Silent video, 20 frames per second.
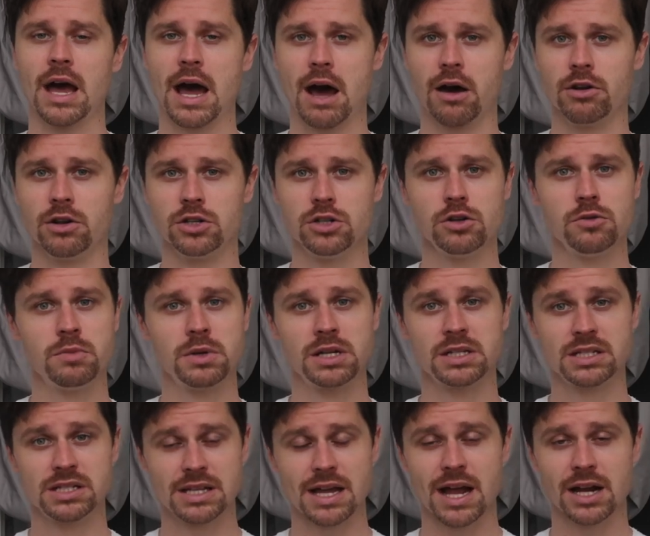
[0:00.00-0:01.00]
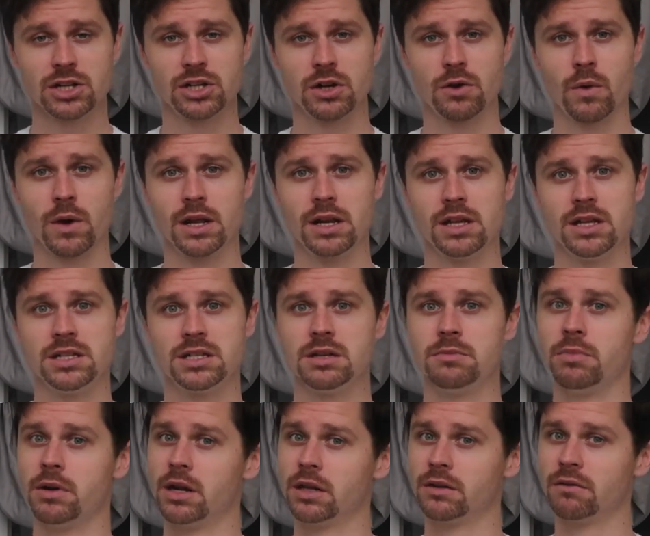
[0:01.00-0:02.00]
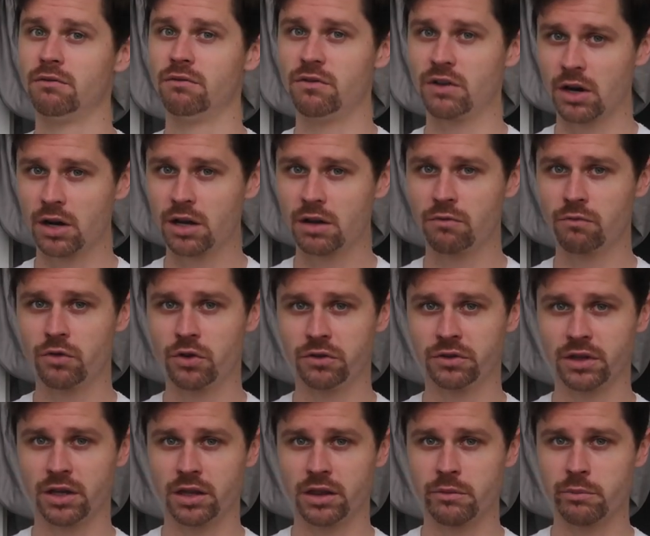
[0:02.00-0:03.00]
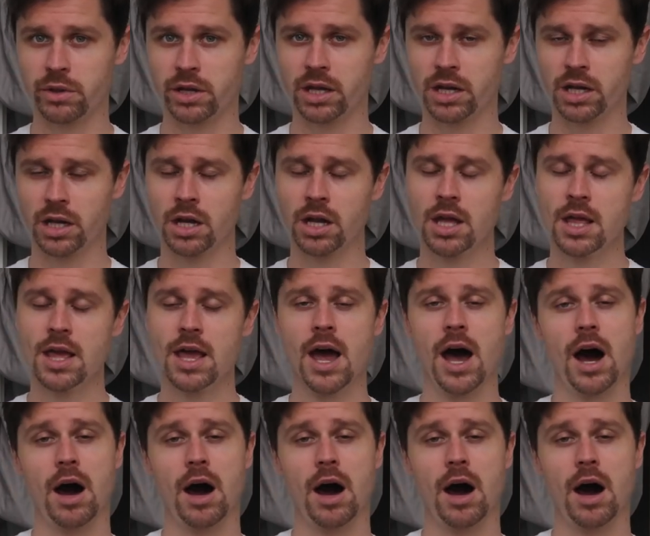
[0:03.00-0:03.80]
how to do because it's actually quite easy, but it's very confusing in the beginning.